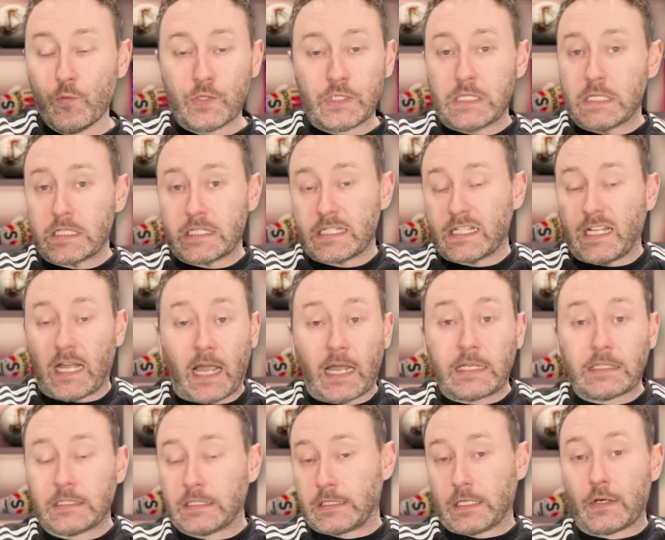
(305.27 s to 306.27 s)
just
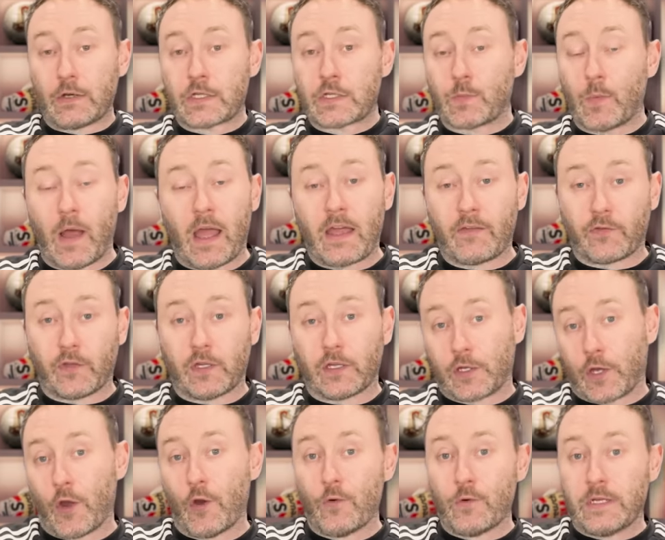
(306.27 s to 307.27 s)
kind of does whatever
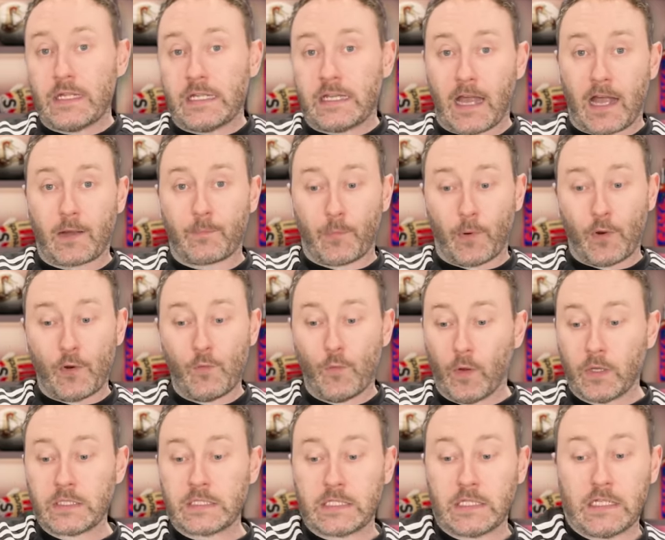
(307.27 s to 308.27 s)
Cody Gakpo
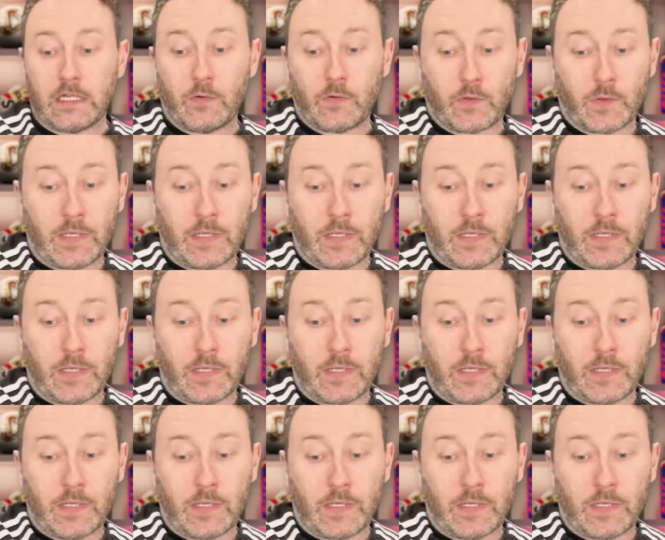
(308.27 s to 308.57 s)
wants to do. So